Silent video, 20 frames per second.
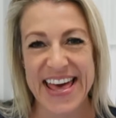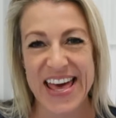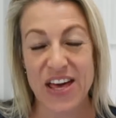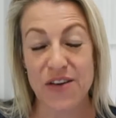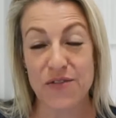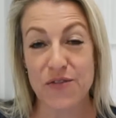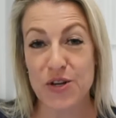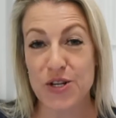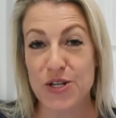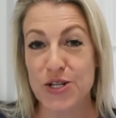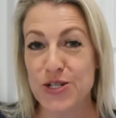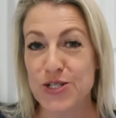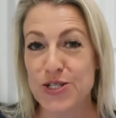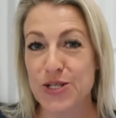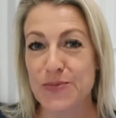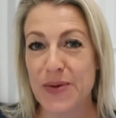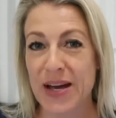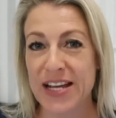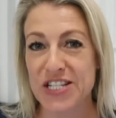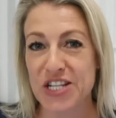If you're new to
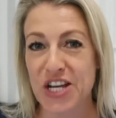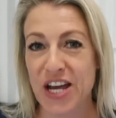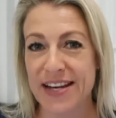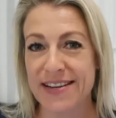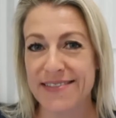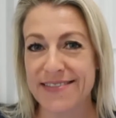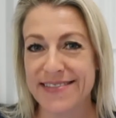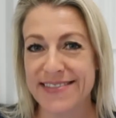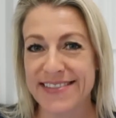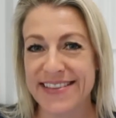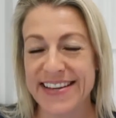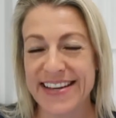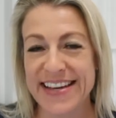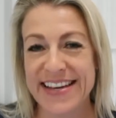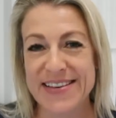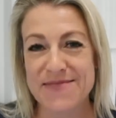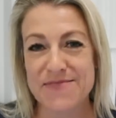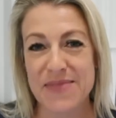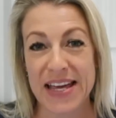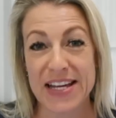my channel,
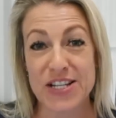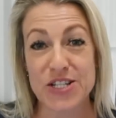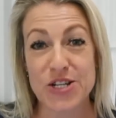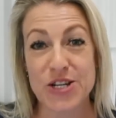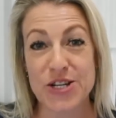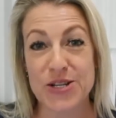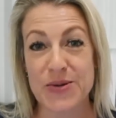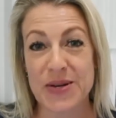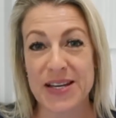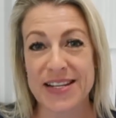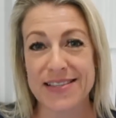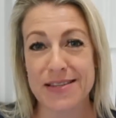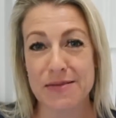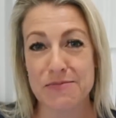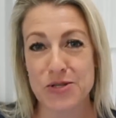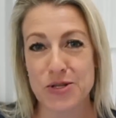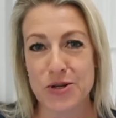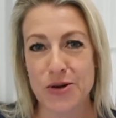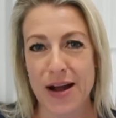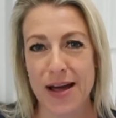make sure you hit
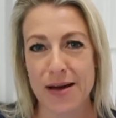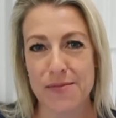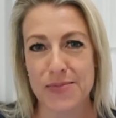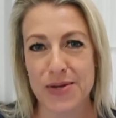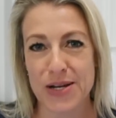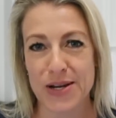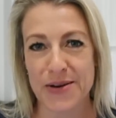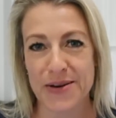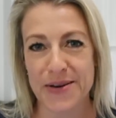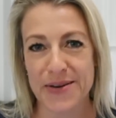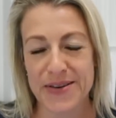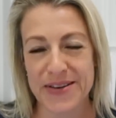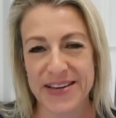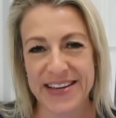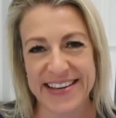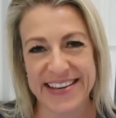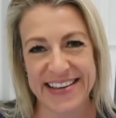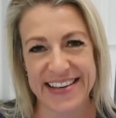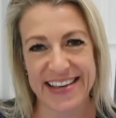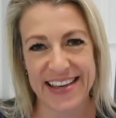subscribe below.
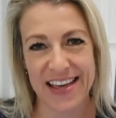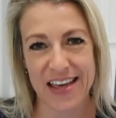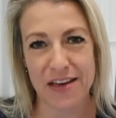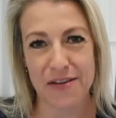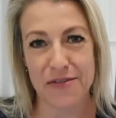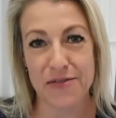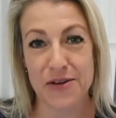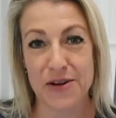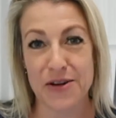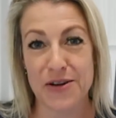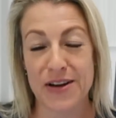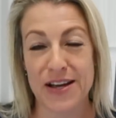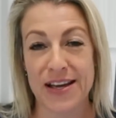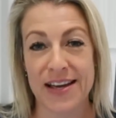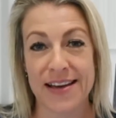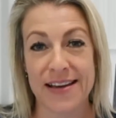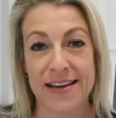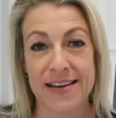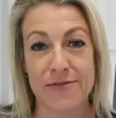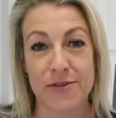If you're
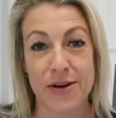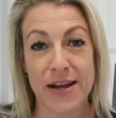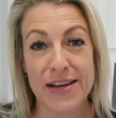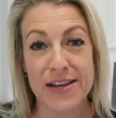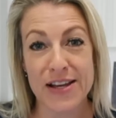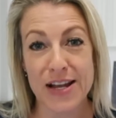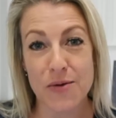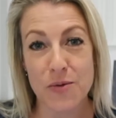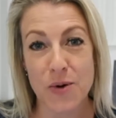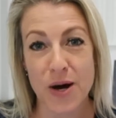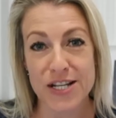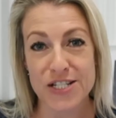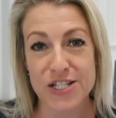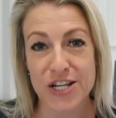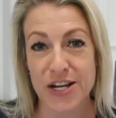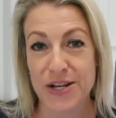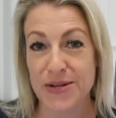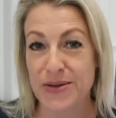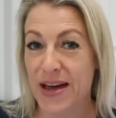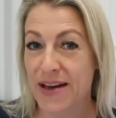a regular watcher
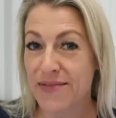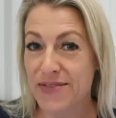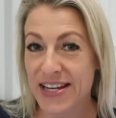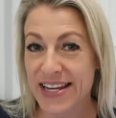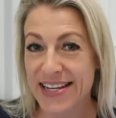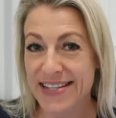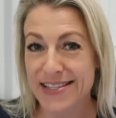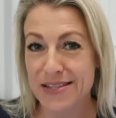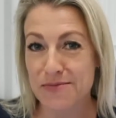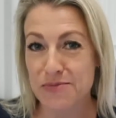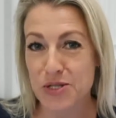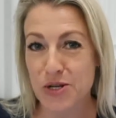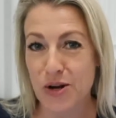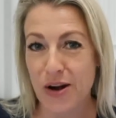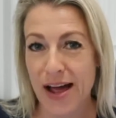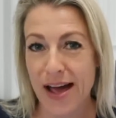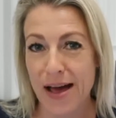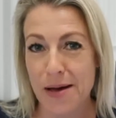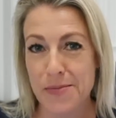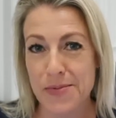and you haven't hit
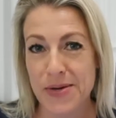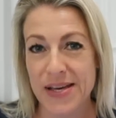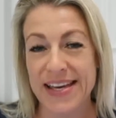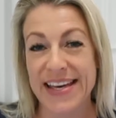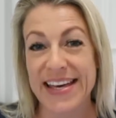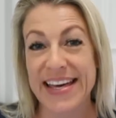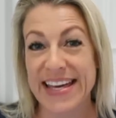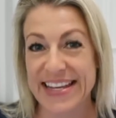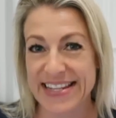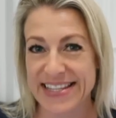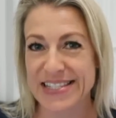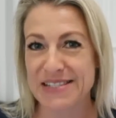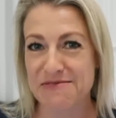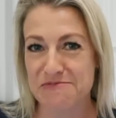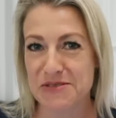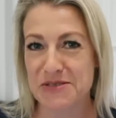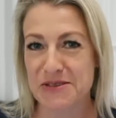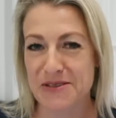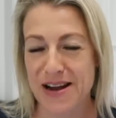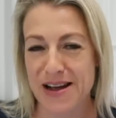
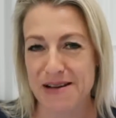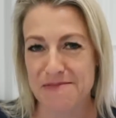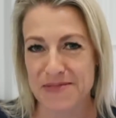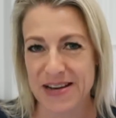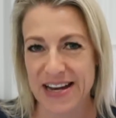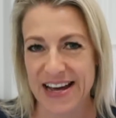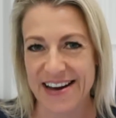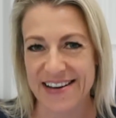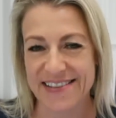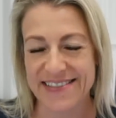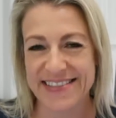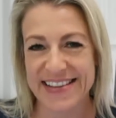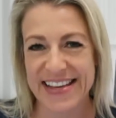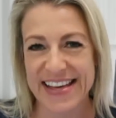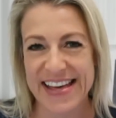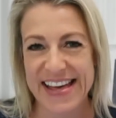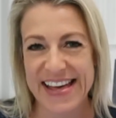subscribe now.